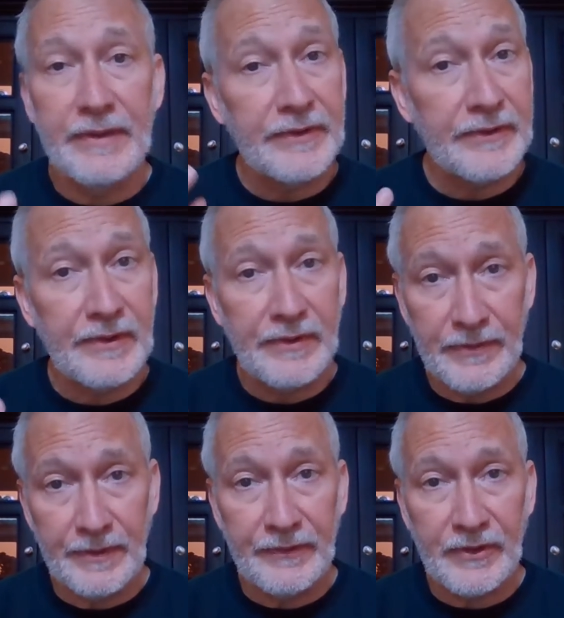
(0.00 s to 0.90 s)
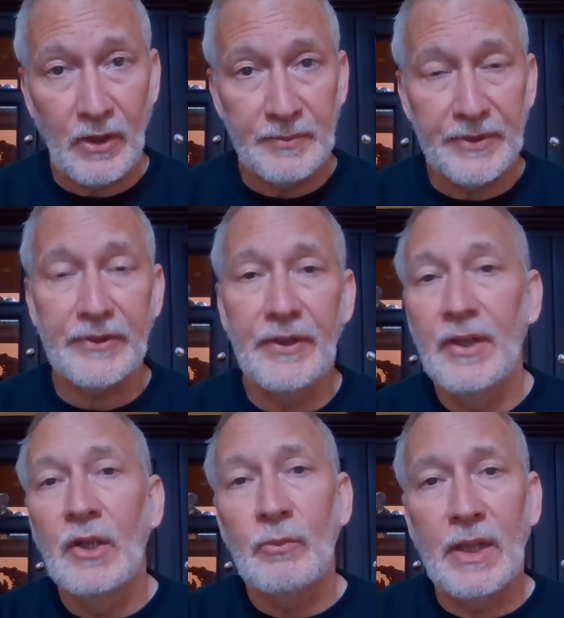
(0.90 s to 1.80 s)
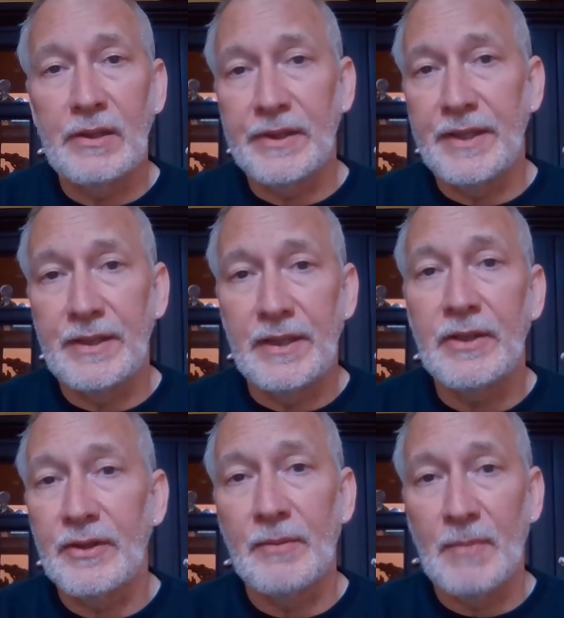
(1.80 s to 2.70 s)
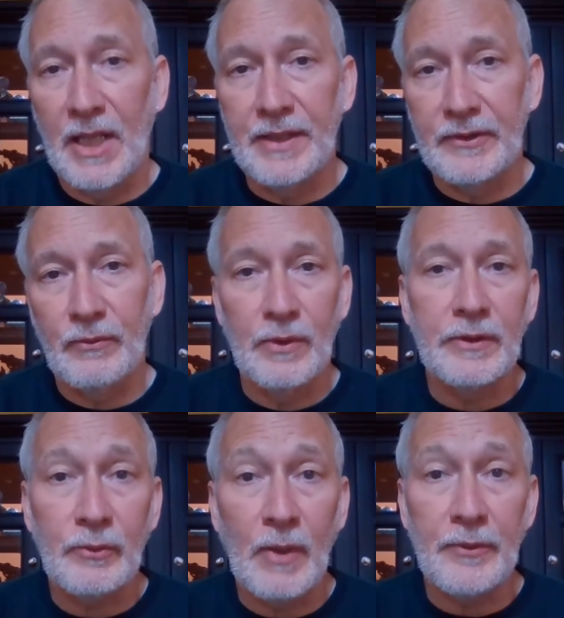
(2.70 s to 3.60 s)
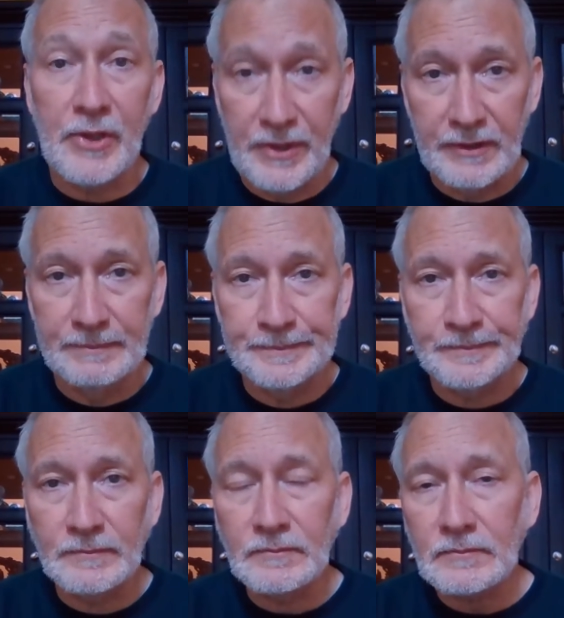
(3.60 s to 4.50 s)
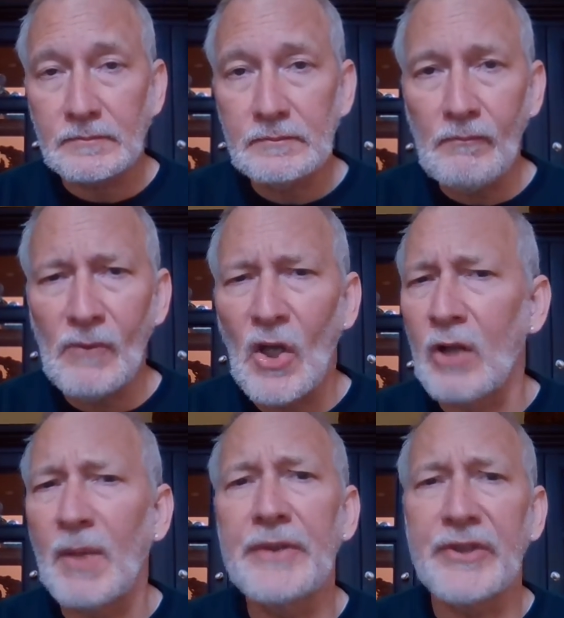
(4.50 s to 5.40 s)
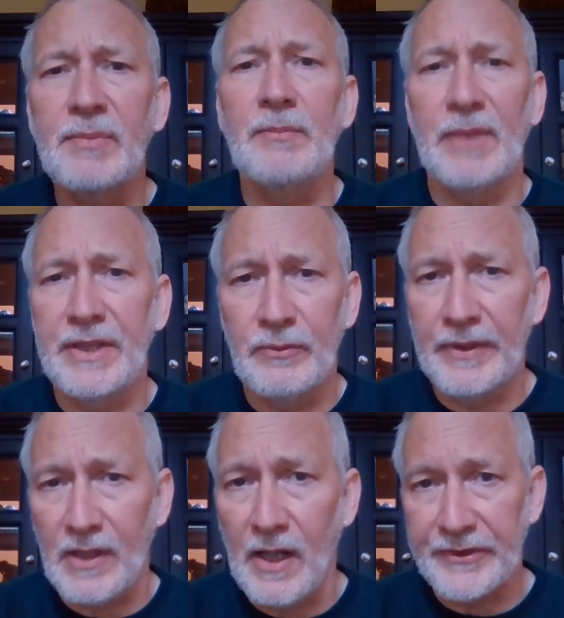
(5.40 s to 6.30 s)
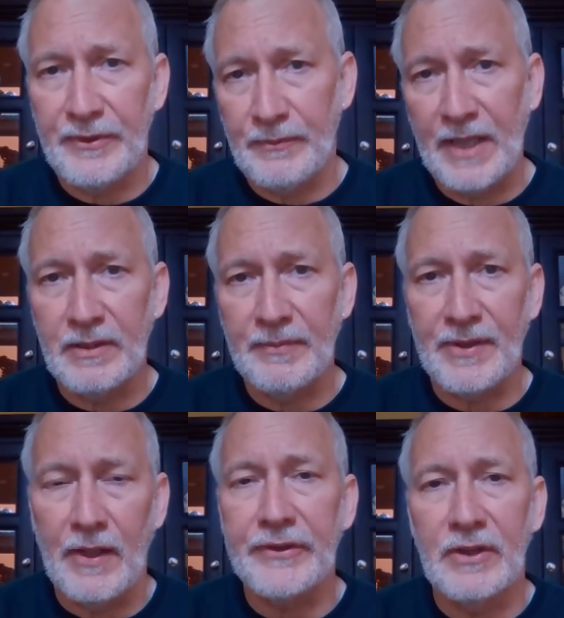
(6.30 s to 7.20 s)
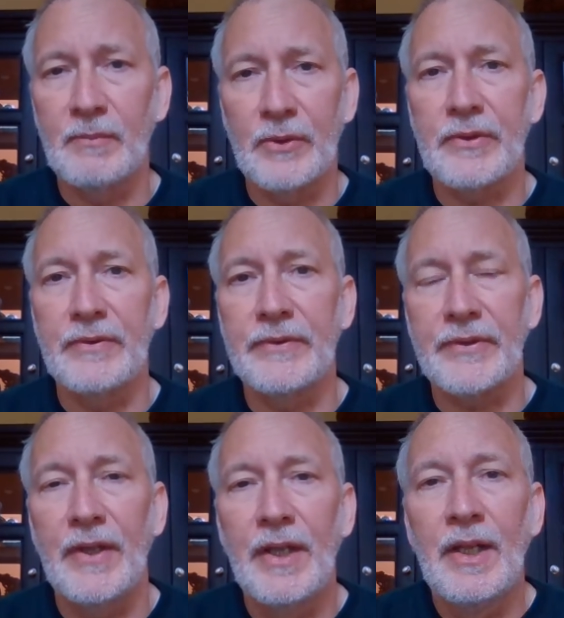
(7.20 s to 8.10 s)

This is the third installment, regulating the mind, or Tyau Hsin. Our minds can be muddied with constant random thoughts and emotions.